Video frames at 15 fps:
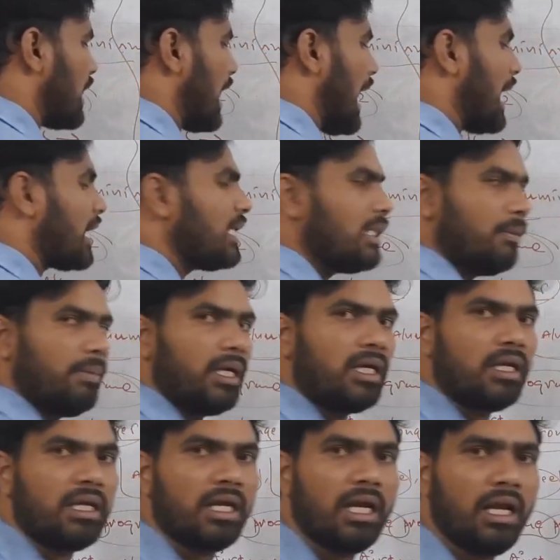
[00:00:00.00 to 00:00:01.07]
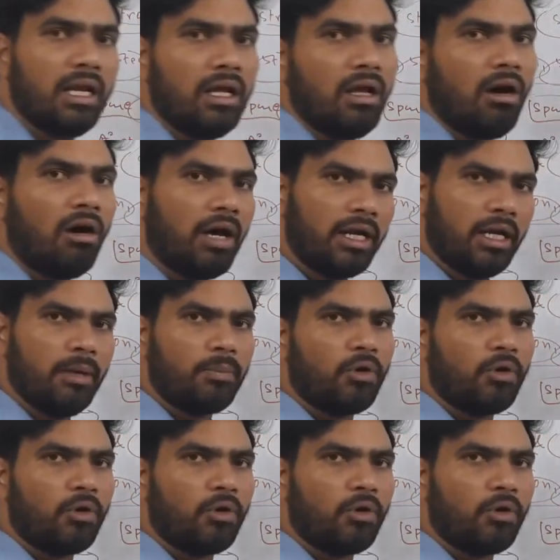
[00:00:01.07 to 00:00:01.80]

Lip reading: crack in the material or in a